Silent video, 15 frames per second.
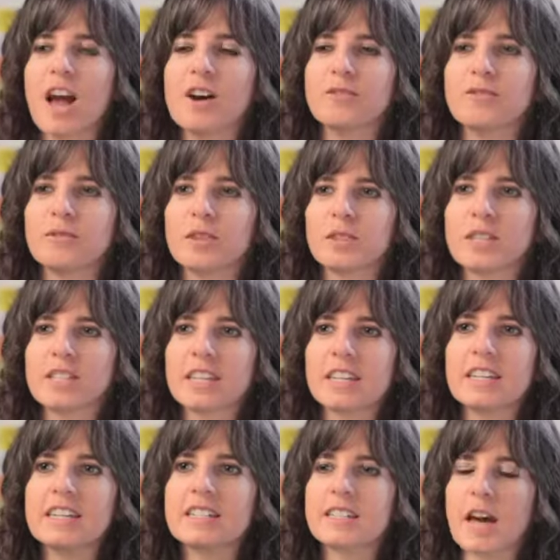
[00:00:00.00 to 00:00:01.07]
For
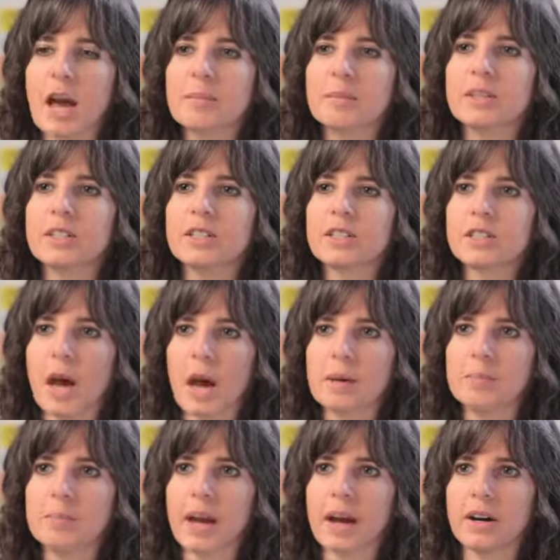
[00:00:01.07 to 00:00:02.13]
T, timely or
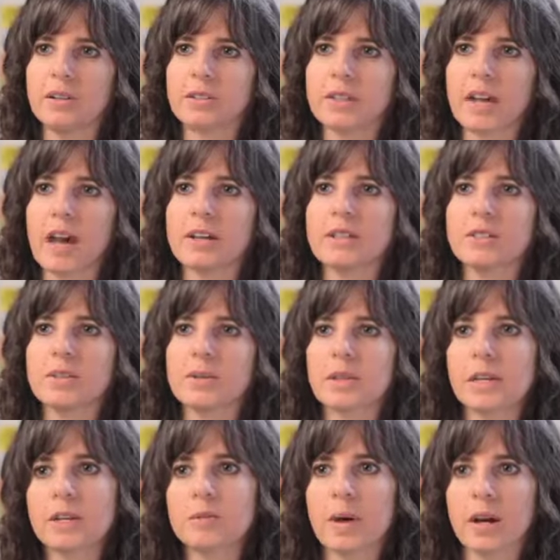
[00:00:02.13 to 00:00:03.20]
time-bound, as you
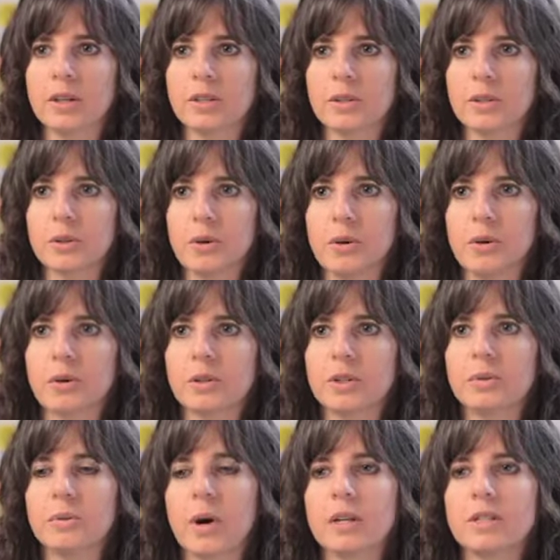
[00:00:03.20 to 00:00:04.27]
think about your goal, you
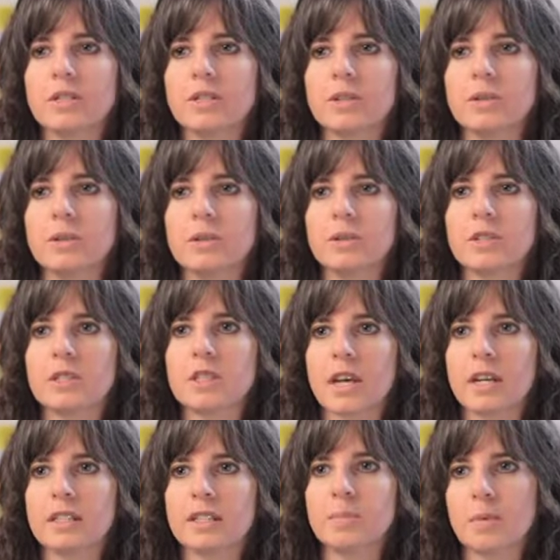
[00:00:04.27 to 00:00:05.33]
want to set
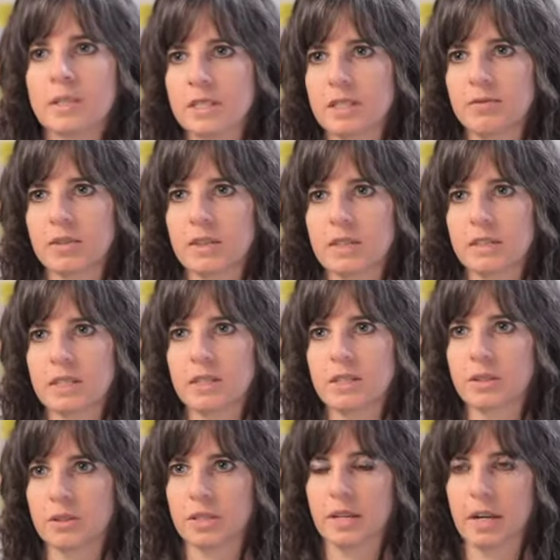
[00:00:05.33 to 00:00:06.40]
it specifically so
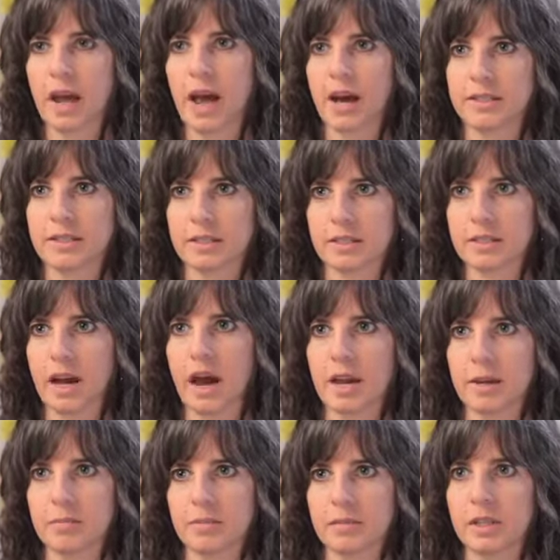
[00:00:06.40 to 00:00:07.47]
that it has a
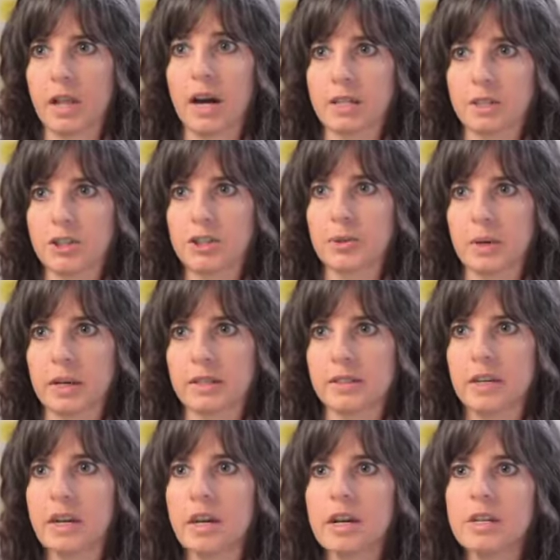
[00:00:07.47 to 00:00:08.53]
timeline to it.
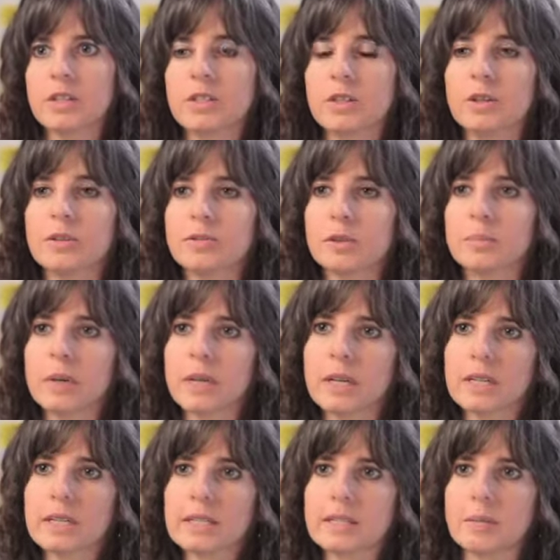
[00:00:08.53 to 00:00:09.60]
So if you're
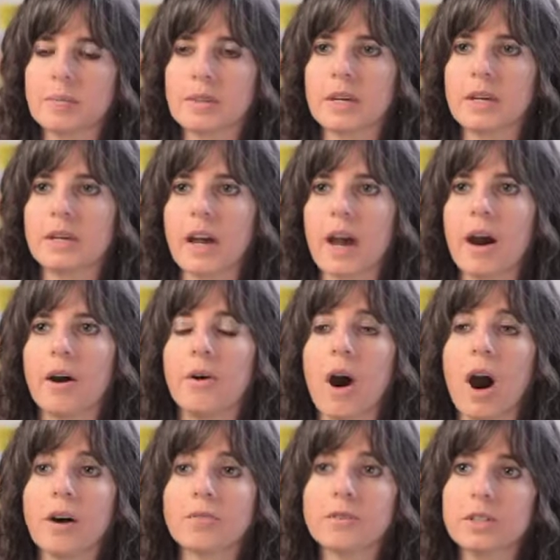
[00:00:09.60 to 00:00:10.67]
picking something, how
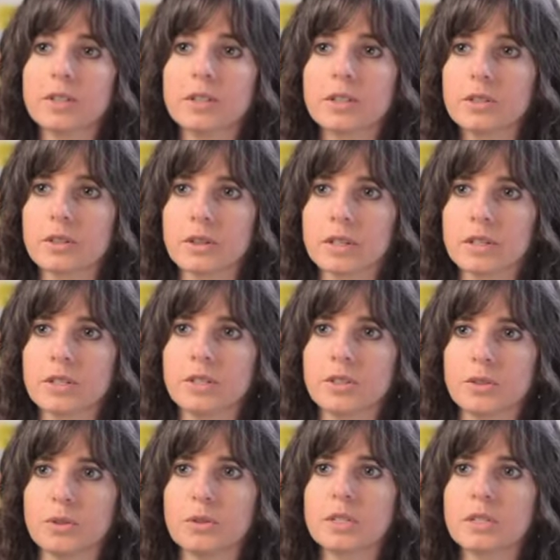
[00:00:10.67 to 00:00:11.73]
often are you going to
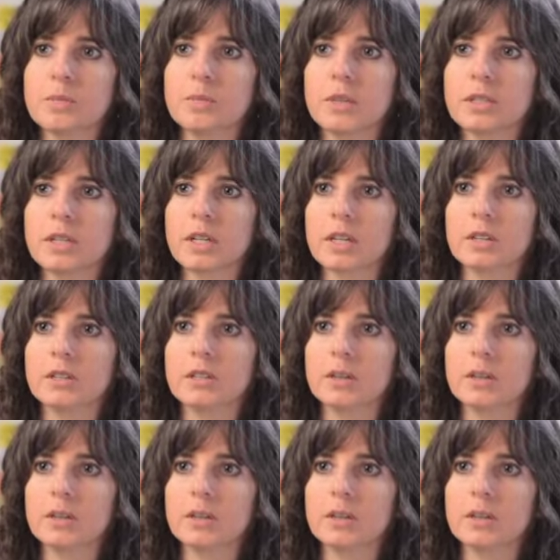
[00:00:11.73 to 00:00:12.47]
do this particular